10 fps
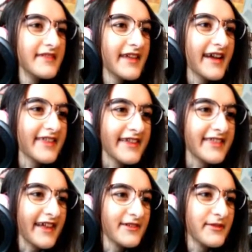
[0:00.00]
I think
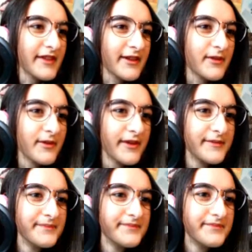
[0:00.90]
that's really cool.
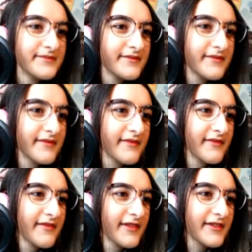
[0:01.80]

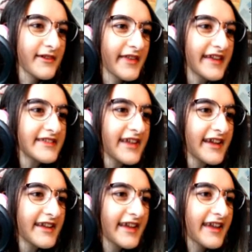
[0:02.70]
So let's
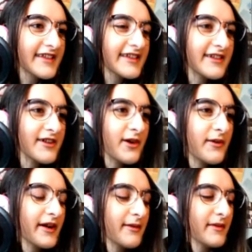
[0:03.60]
kind of get to know
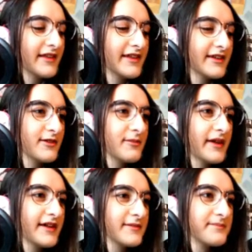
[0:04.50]
him a little
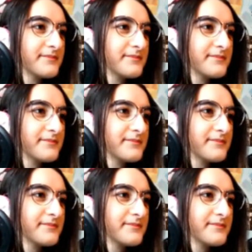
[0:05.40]
bit.